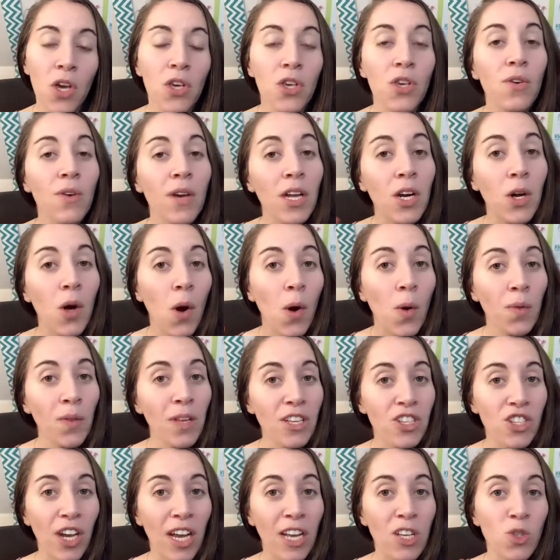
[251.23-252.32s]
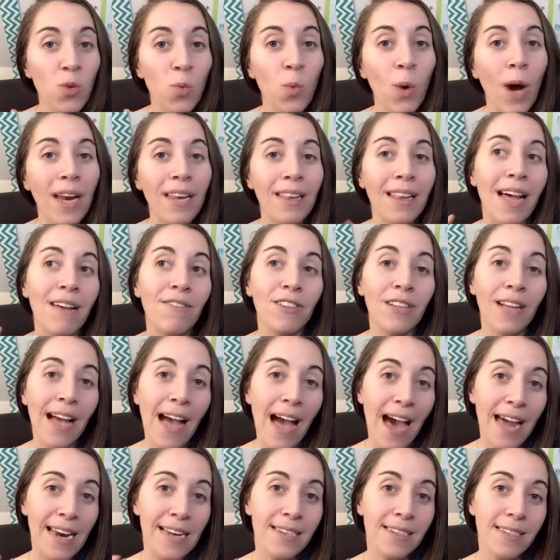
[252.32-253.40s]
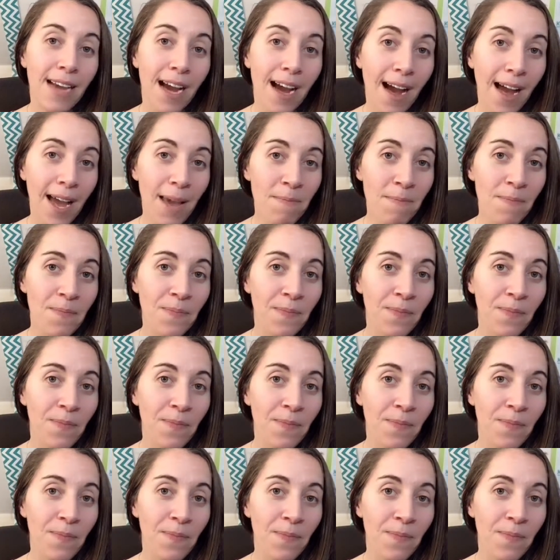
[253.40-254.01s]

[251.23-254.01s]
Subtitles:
You can only change one level at a time.